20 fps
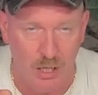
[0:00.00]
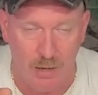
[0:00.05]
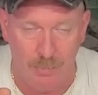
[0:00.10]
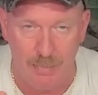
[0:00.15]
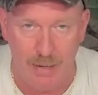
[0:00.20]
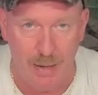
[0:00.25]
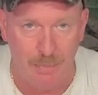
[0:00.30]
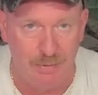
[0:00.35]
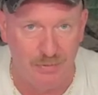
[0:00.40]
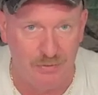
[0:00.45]

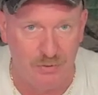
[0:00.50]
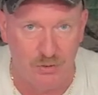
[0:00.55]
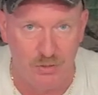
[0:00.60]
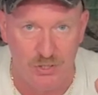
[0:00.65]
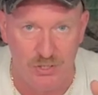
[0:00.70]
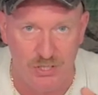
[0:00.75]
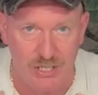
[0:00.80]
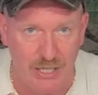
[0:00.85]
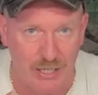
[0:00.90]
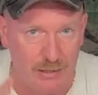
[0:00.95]
map of your
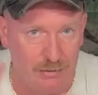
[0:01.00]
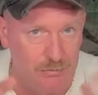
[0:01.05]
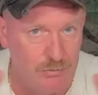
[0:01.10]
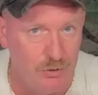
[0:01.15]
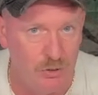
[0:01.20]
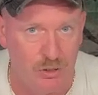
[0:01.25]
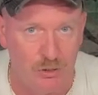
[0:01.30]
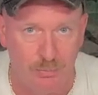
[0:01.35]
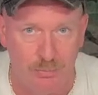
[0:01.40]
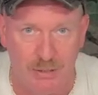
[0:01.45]
state,
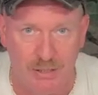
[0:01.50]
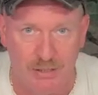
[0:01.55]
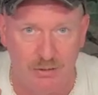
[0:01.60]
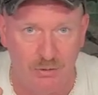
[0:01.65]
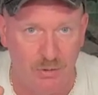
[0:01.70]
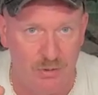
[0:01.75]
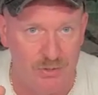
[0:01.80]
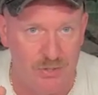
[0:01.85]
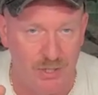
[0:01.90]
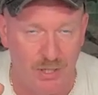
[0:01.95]
you can pick
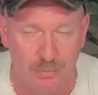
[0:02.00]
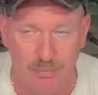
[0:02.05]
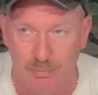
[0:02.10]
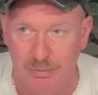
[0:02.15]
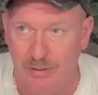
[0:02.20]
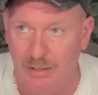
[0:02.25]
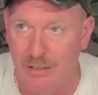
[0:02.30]
those up